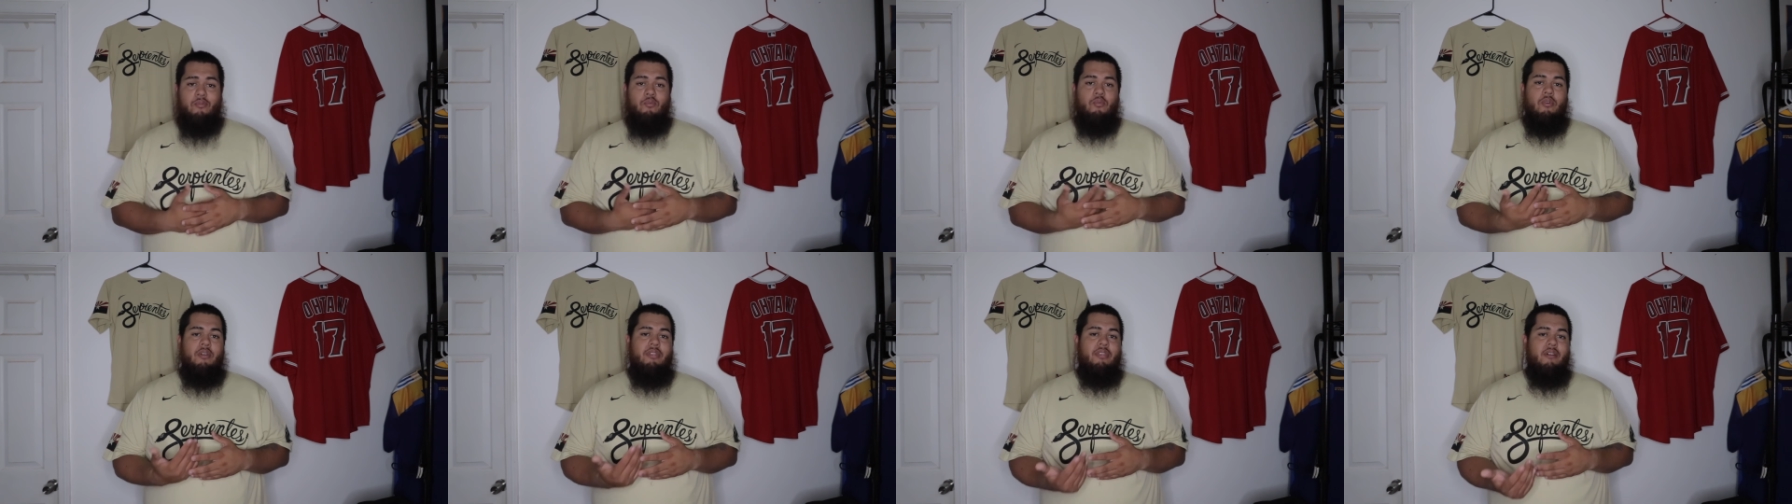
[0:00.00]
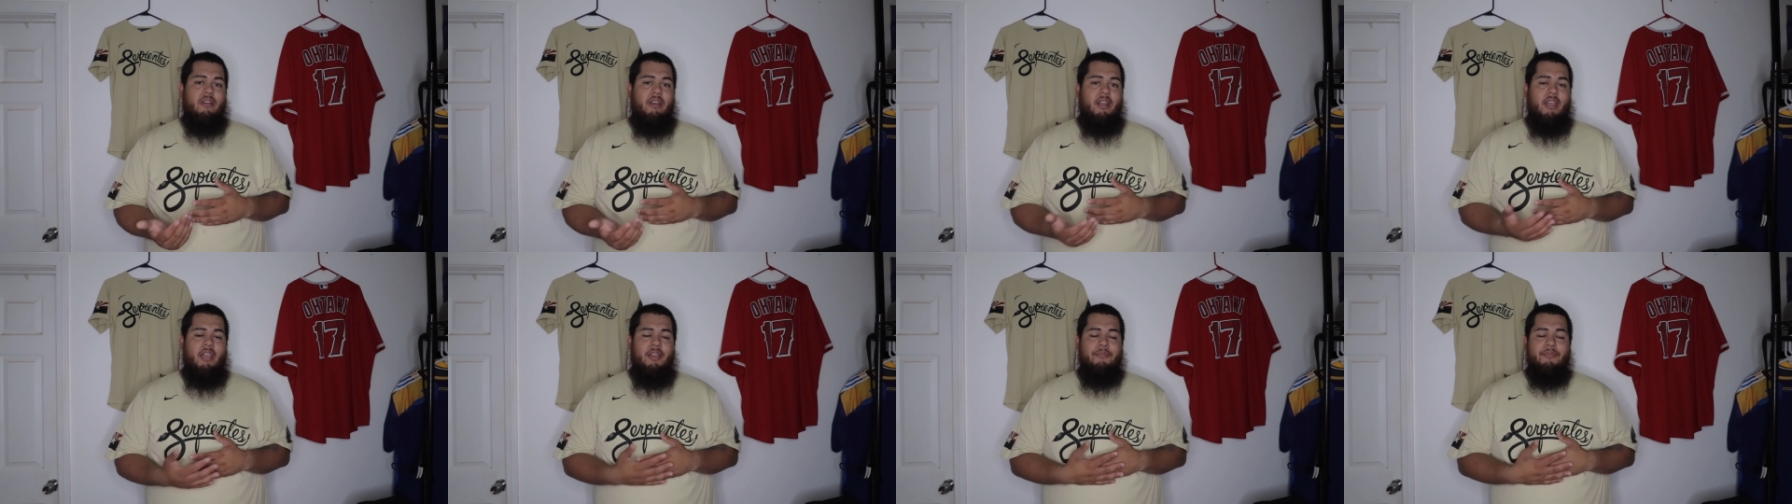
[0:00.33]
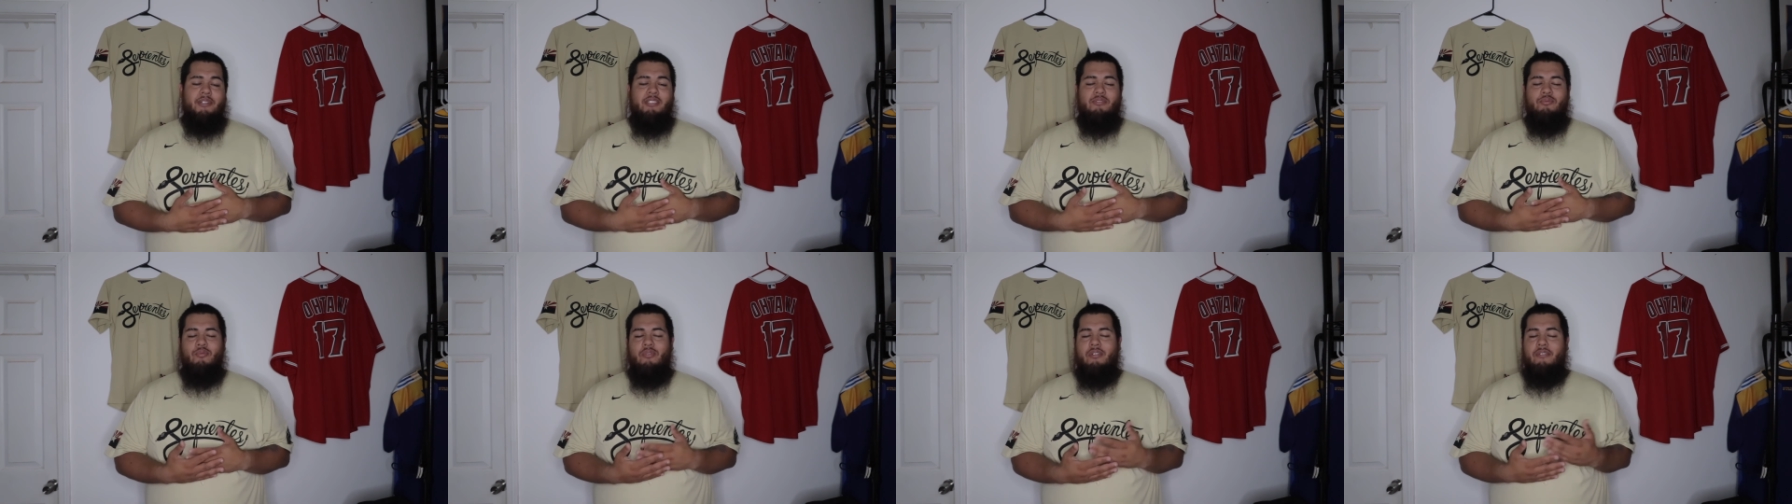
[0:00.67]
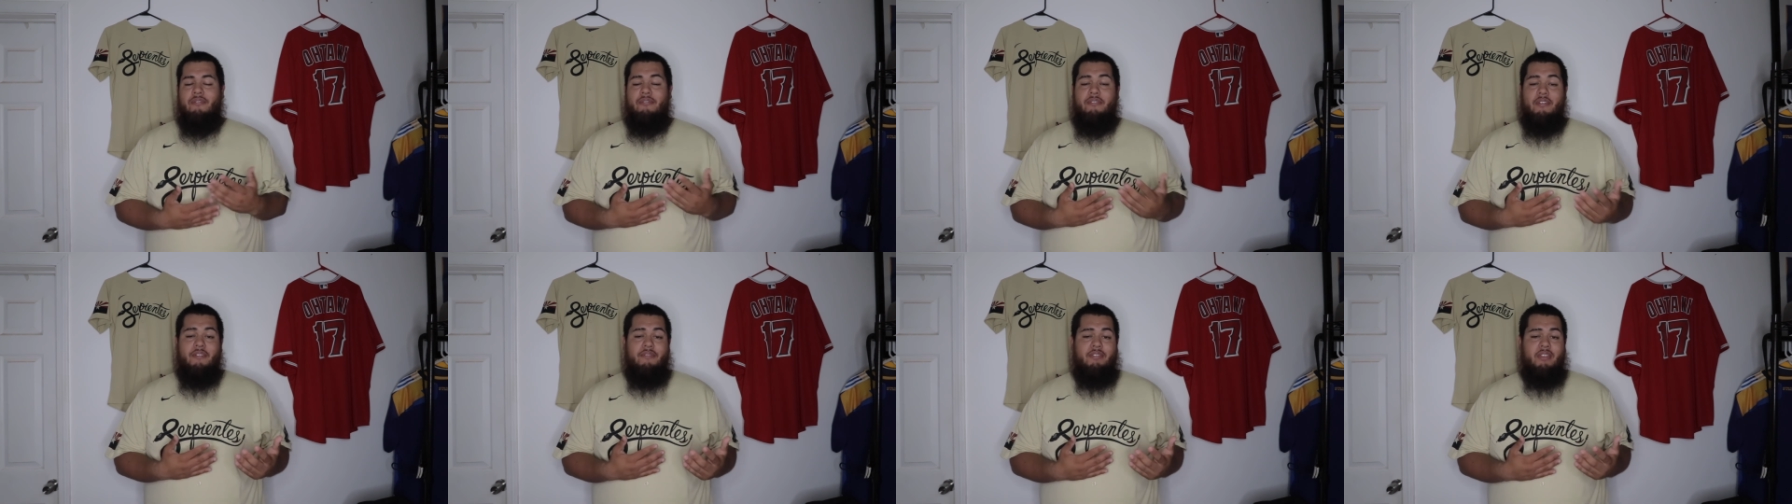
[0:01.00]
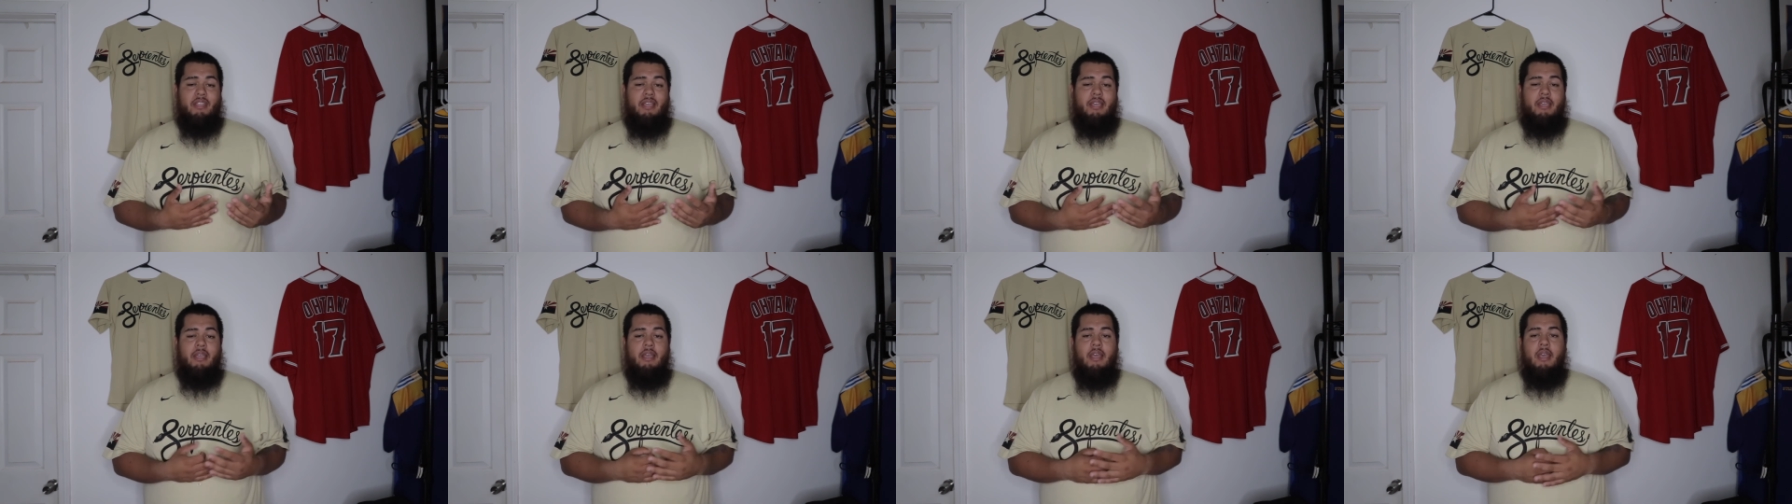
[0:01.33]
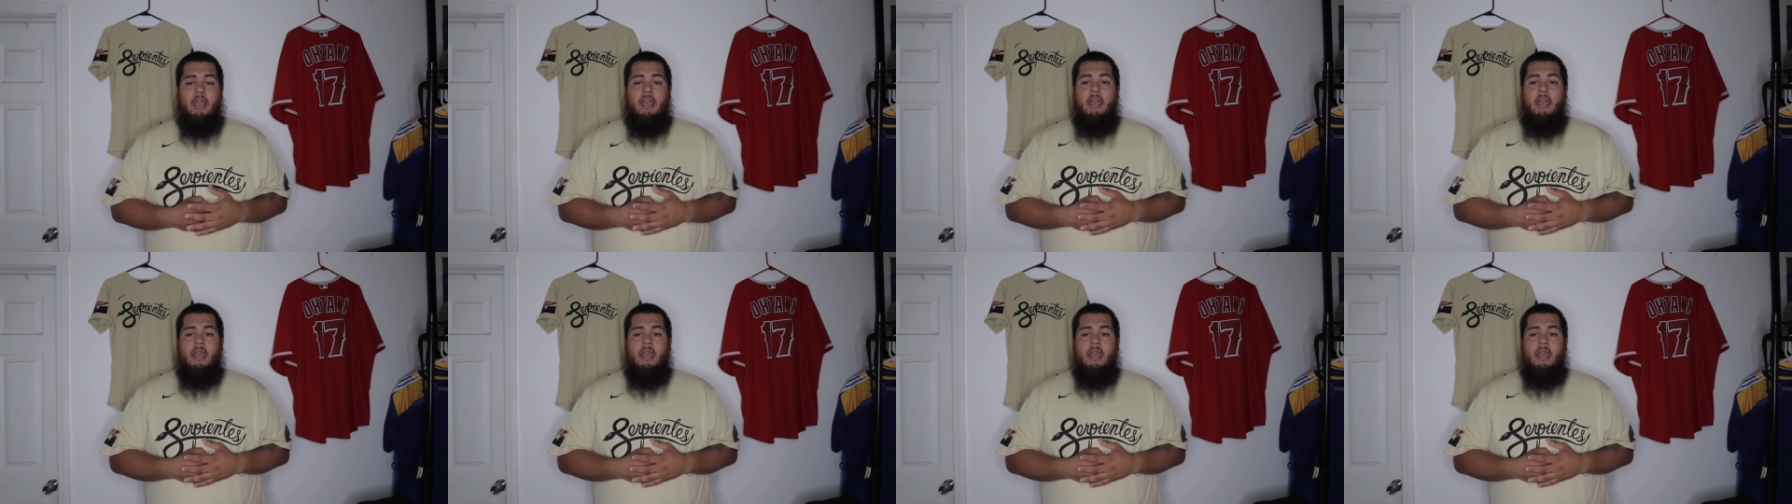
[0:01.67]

With a name, it's 150